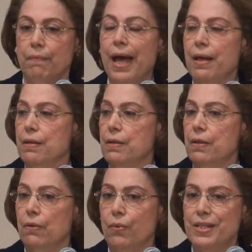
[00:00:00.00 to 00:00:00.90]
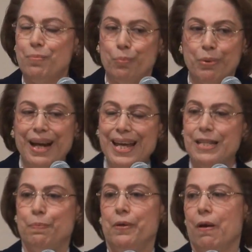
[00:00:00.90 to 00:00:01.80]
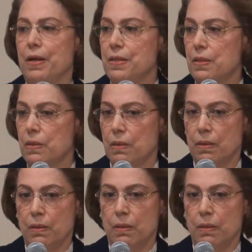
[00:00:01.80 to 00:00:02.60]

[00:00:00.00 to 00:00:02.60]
mahr was bride price.